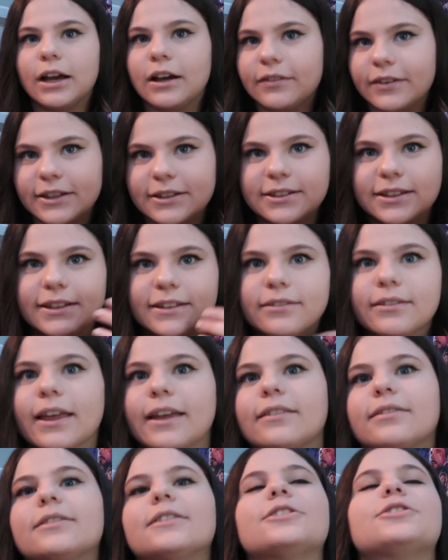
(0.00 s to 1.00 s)
obviously,
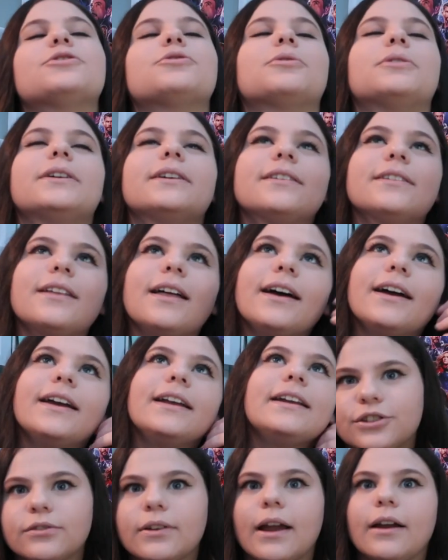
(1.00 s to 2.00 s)
like the
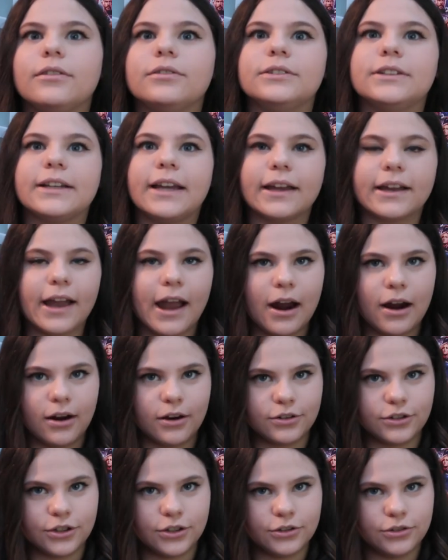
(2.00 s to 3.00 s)
storyline surrounding a
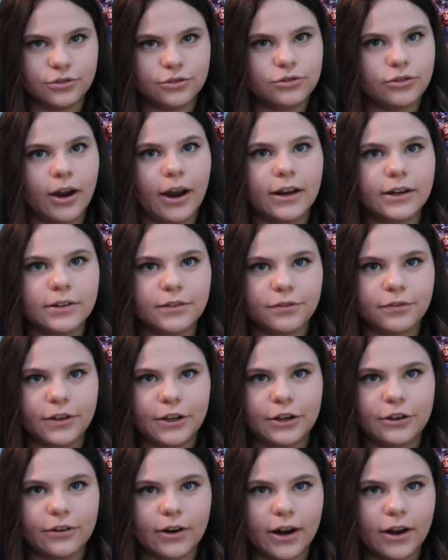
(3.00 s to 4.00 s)
character who's trying to
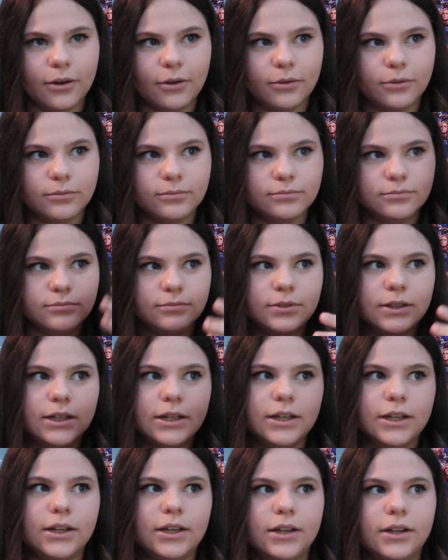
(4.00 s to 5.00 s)
figure out
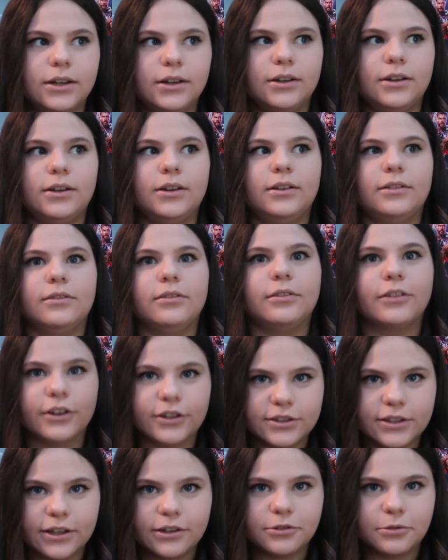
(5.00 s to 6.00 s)

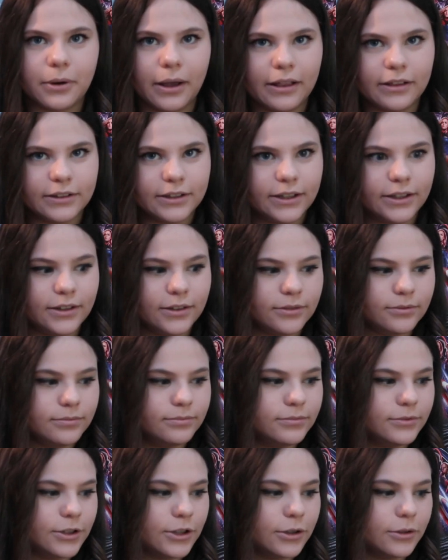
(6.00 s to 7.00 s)
their sexuality,
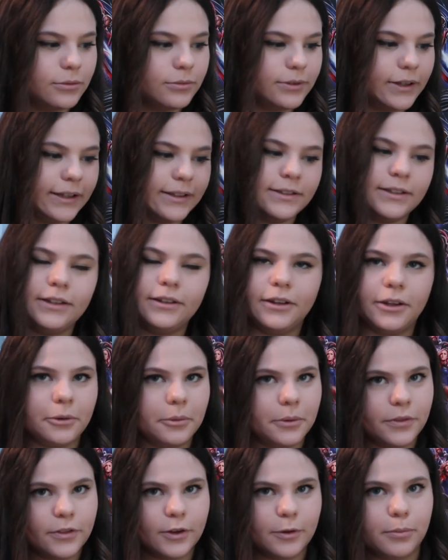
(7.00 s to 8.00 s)
or like dealing
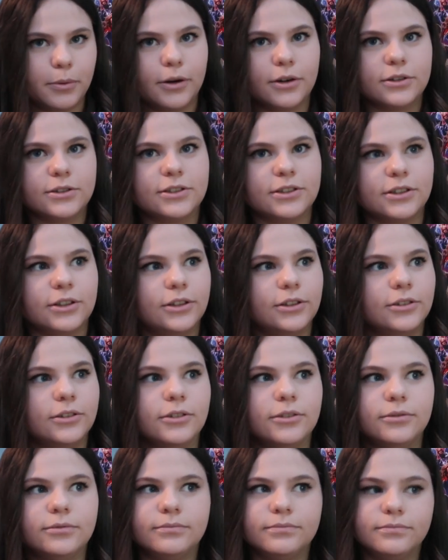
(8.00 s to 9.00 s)
with their
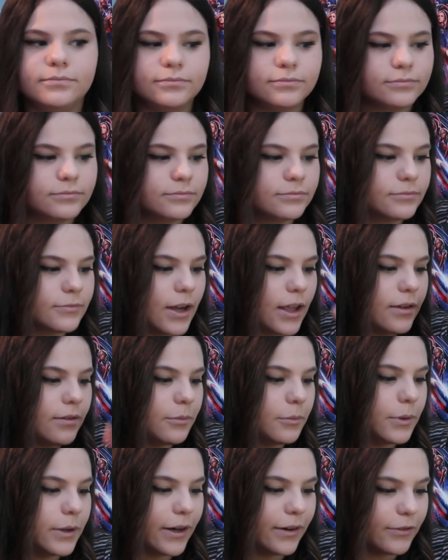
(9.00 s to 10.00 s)
personal
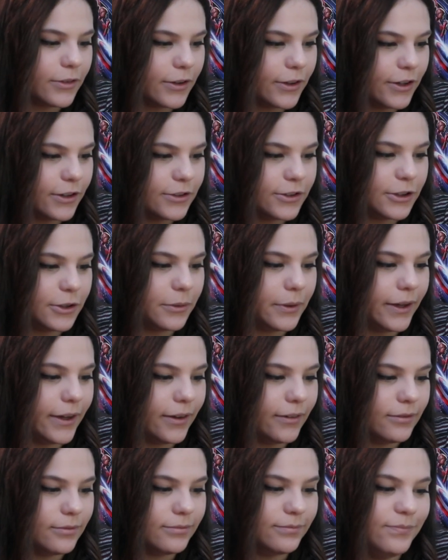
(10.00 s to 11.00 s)
whatever they're
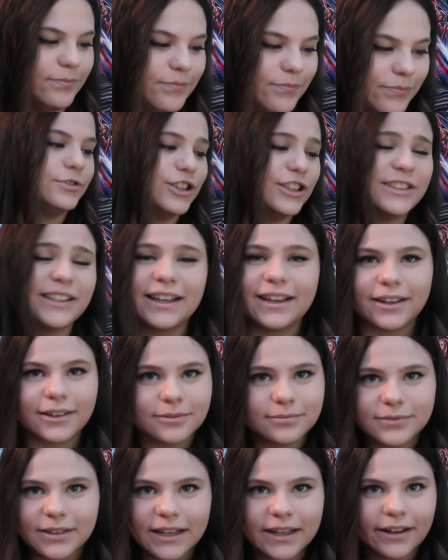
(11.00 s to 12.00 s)
doing. Just like
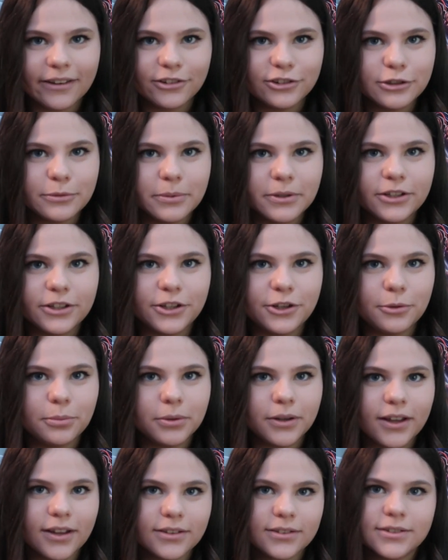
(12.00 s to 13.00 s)
an LGBTQ
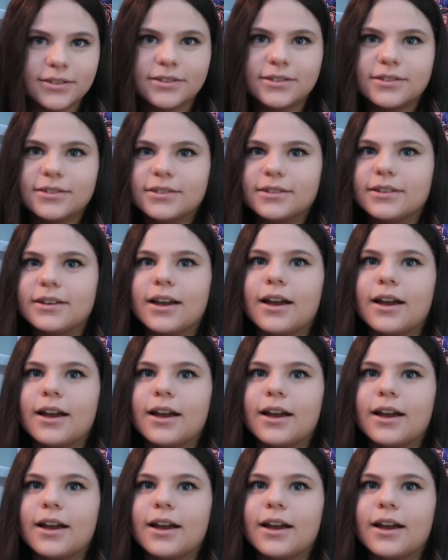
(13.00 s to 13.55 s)
plus